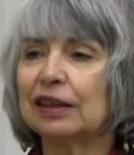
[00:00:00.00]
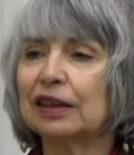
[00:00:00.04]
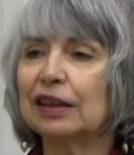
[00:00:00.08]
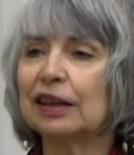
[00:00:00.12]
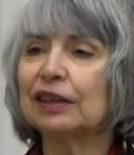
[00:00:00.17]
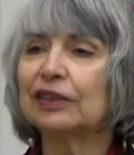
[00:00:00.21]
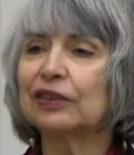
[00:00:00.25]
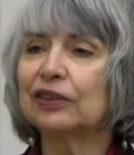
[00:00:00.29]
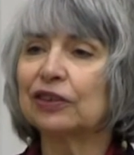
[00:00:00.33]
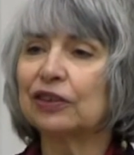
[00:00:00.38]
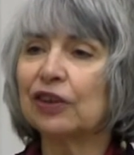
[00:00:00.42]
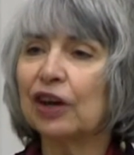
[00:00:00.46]

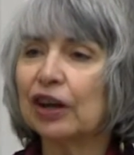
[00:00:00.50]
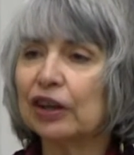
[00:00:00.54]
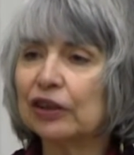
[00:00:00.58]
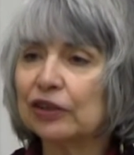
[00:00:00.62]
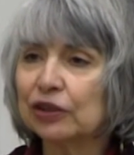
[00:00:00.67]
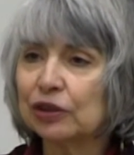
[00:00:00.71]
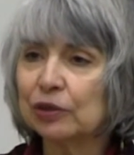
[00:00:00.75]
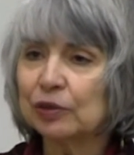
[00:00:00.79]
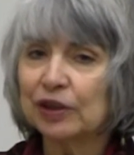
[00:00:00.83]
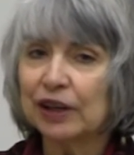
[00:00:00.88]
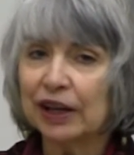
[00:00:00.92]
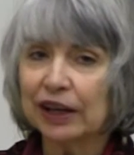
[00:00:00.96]
it's not
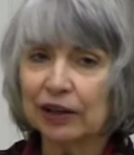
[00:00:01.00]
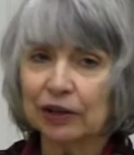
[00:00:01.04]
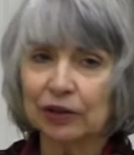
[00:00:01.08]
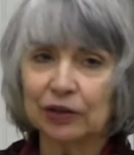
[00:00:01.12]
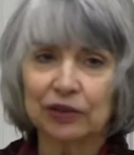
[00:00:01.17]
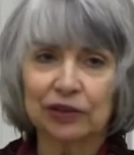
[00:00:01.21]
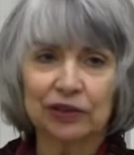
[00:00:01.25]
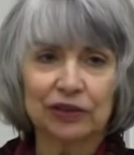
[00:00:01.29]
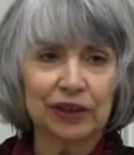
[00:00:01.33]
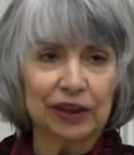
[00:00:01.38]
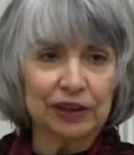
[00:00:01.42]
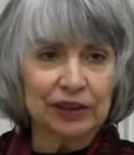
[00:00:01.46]
to
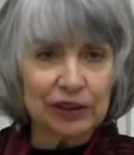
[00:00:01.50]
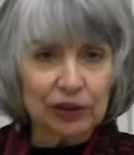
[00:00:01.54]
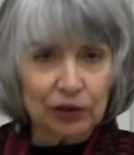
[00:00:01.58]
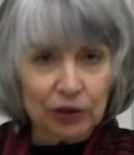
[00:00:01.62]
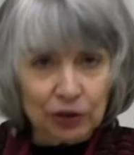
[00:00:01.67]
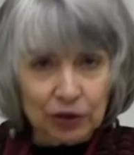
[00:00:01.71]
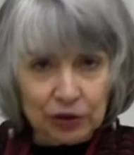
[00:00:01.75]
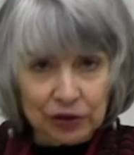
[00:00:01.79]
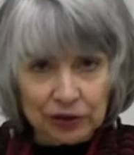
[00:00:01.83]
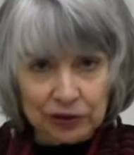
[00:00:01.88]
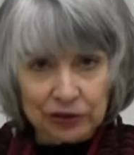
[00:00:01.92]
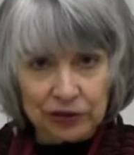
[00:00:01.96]
announce that the
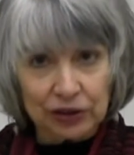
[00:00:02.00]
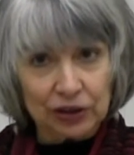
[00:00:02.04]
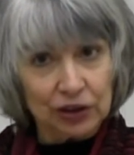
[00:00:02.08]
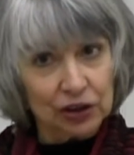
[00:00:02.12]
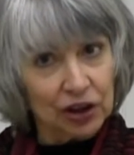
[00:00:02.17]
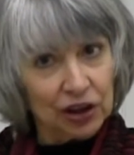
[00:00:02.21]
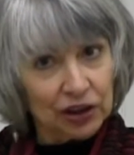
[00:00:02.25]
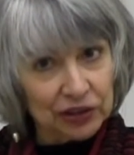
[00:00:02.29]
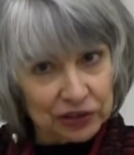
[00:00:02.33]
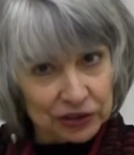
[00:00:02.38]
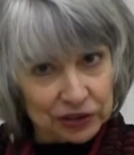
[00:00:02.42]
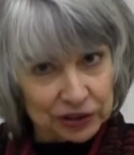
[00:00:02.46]
earth is a
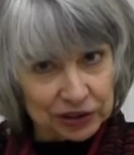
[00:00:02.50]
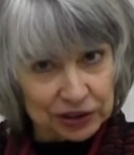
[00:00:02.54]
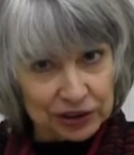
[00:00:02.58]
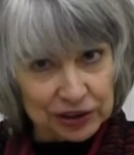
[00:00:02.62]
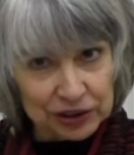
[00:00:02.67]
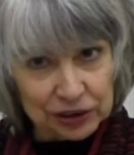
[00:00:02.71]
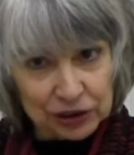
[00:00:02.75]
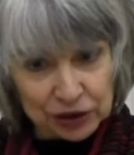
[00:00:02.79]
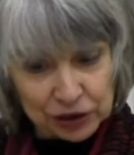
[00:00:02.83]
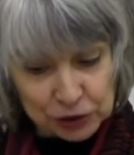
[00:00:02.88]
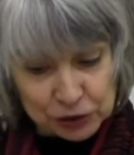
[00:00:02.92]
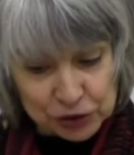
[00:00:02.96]
closet
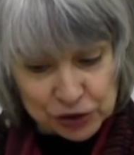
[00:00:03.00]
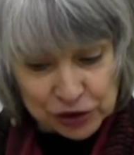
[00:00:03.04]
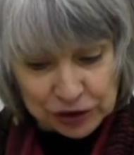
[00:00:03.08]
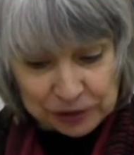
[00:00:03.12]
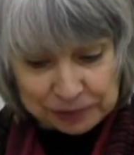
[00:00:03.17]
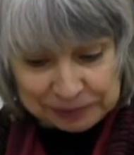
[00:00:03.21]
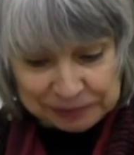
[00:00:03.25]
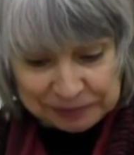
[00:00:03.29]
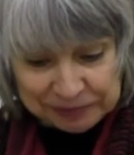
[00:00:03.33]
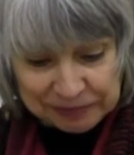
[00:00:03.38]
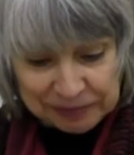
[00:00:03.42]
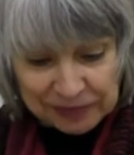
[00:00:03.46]

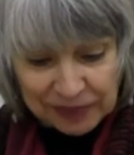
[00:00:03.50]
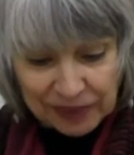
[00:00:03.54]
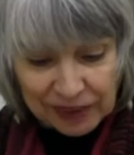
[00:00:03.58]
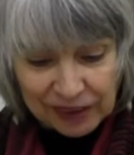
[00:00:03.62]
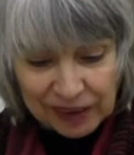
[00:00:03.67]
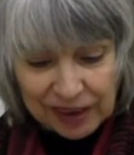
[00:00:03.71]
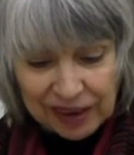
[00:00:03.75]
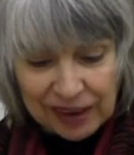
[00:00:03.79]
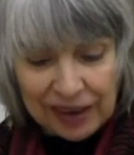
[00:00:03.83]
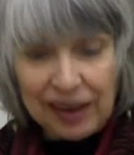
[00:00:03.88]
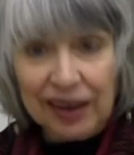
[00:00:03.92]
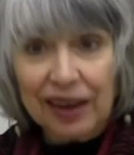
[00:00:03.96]
theologian.
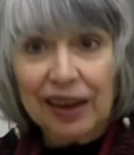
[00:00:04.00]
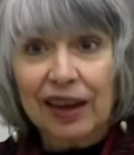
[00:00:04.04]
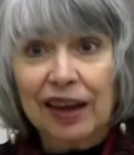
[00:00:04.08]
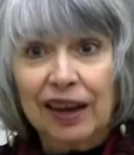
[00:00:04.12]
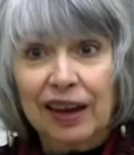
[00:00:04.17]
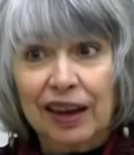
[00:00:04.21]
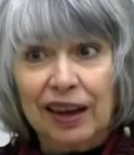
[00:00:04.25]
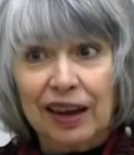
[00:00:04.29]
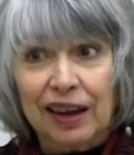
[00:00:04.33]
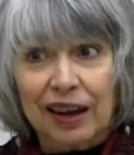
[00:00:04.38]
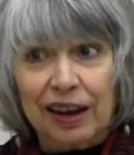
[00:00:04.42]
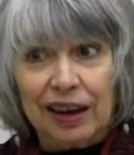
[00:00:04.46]

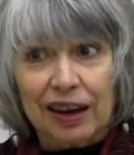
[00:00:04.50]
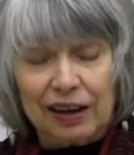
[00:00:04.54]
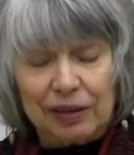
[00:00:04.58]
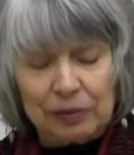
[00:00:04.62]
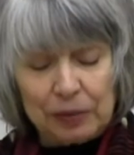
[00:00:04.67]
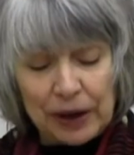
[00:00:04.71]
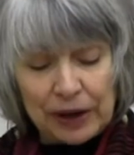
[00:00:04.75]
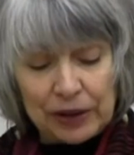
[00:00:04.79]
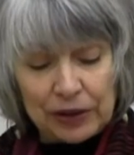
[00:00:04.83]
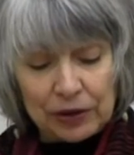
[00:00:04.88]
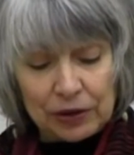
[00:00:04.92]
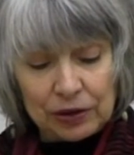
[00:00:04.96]

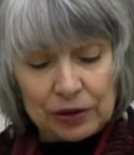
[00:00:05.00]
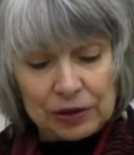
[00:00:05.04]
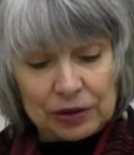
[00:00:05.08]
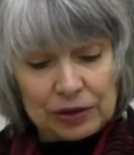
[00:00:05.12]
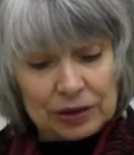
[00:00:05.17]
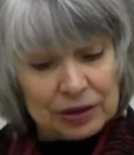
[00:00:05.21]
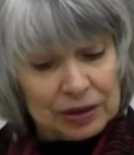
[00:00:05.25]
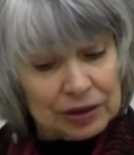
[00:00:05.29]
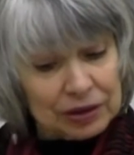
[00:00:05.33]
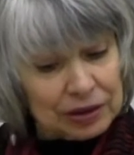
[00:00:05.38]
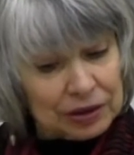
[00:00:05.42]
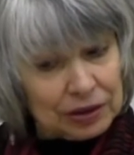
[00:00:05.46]
Rather,
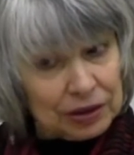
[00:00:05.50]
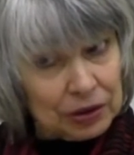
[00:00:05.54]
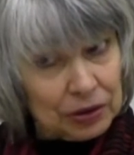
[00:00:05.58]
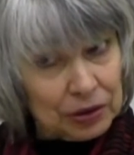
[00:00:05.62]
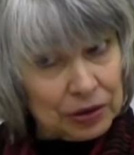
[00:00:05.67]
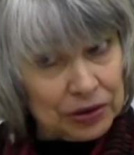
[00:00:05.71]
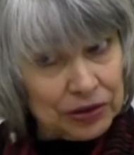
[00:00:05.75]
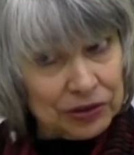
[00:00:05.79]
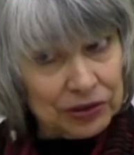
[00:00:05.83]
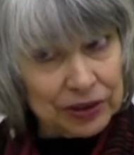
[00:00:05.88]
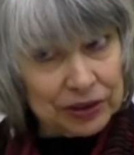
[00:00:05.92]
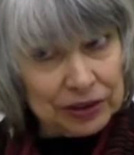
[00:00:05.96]

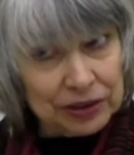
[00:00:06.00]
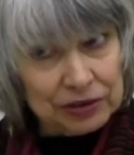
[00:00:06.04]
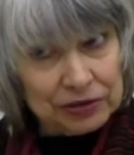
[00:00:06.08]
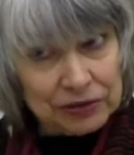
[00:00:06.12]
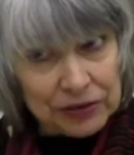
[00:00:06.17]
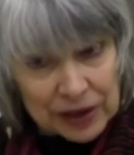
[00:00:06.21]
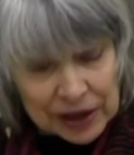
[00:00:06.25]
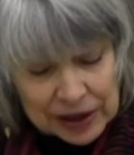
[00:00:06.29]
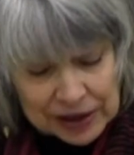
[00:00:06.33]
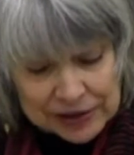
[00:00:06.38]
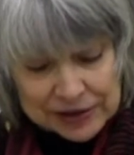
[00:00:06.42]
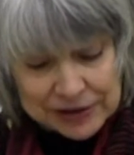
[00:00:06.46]
earth
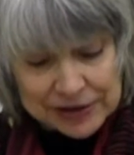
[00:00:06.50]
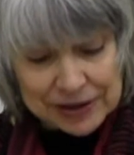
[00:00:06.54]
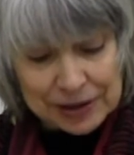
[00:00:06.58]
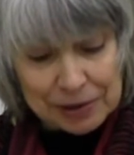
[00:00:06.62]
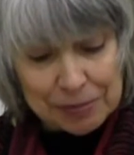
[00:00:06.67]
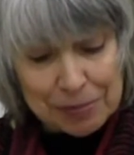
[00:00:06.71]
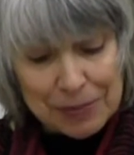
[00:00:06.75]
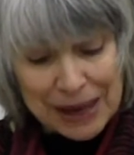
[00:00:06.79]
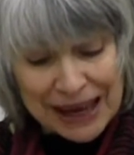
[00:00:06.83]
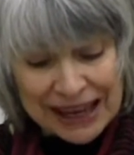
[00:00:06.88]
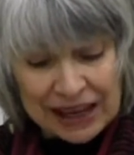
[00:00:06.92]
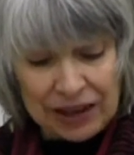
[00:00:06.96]
signifies the
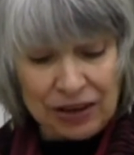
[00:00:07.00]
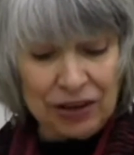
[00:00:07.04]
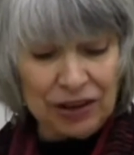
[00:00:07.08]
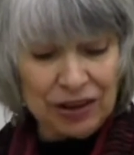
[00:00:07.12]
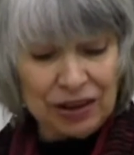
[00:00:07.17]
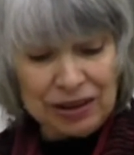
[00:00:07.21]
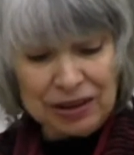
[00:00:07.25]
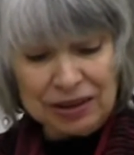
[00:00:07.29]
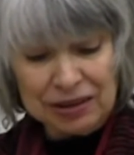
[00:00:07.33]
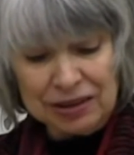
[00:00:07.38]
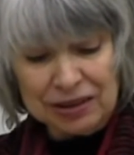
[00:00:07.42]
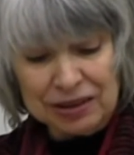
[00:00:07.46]
matter,
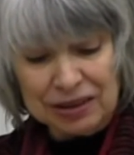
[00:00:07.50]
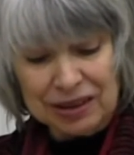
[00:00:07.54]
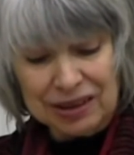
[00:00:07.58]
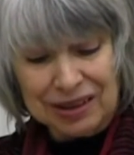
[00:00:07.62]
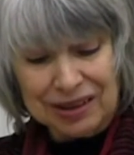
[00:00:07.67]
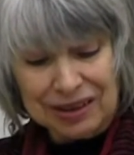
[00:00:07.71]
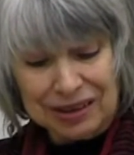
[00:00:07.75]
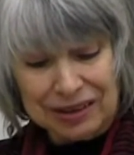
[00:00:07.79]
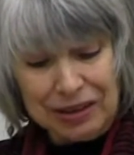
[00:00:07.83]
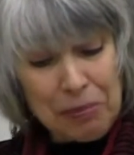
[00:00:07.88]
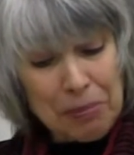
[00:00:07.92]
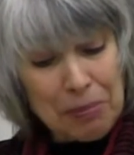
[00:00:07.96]

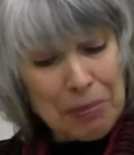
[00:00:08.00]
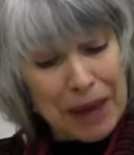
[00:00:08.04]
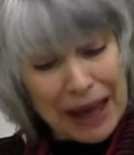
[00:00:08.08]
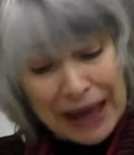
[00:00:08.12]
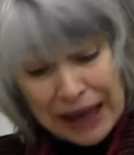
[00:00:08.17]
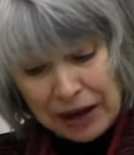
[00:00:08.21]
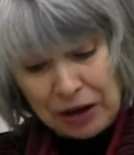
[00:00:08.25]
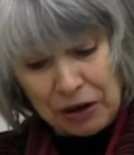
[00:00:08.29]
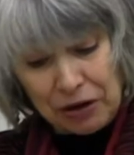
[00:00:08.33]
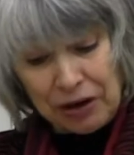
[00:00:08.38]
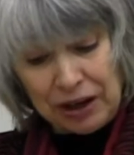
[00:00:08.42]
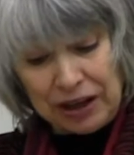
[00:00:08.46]
the
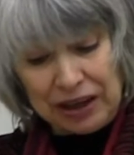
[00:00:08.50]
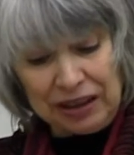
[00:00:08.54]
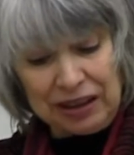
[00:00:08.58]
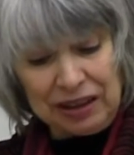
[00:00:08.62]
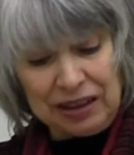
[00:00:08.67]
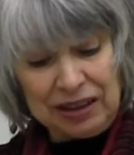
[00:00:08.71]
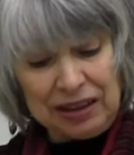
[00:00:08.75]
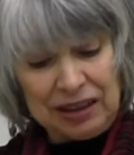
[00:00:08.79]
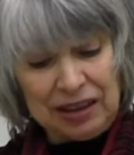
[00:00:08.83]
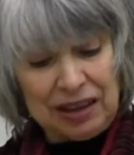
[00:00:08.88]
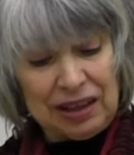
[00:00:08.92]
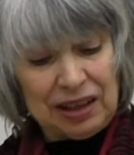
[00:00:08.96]
mattering
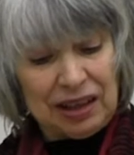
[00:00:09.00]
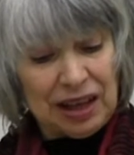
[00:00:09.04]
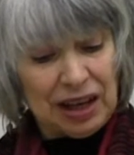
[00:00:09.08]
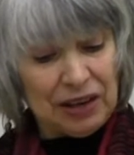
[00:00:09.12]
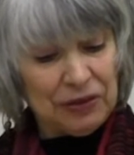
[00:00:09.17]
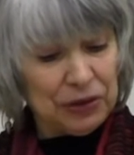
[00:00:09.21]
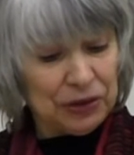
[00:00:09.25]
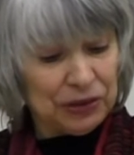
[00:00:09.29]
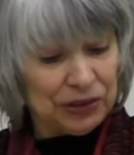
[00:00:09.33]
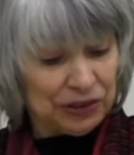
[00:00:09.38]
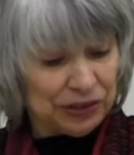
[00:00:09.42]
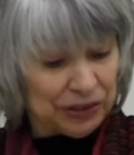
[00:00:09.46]

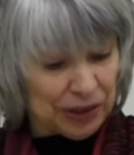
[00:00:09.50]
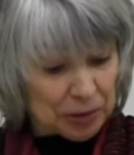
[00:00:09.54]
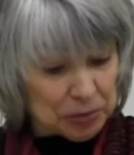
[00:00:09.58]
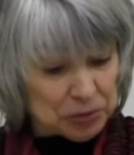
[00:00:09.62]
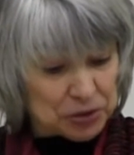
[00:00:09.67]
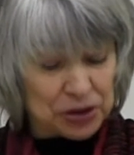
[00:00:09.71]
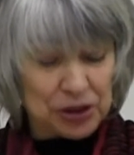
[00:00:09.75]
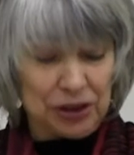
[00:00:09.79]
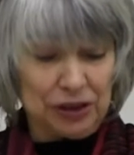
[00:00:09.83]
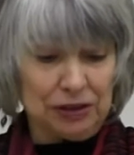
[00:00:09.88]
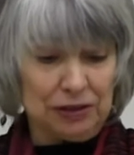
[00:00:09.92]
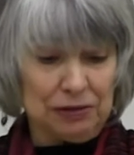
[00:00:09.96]
of the
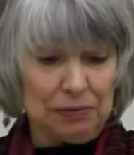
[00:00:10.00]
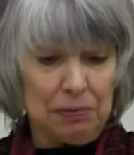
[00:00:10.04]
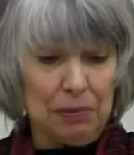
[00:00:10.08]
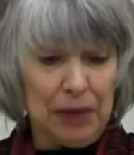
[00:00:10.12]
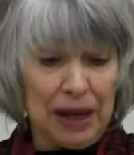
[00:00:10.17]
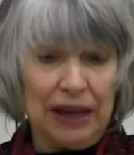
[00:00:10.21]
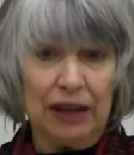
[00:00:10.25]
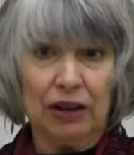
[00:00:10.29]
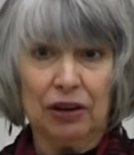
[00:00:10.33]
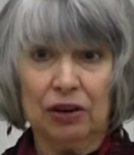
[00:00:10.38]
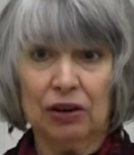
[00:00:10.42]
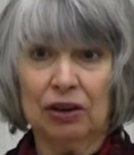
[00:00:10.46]
subject
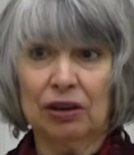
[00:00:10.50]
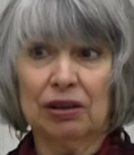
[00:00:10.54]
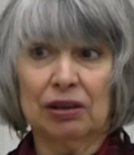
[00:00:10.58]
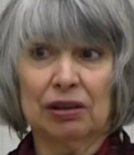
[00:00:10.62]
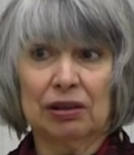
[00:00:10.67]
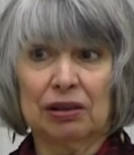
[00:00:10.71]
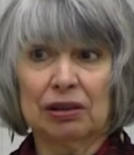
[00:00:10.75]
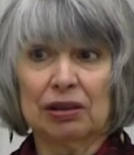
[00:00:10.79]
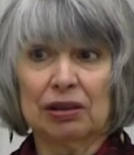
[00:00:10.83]
matter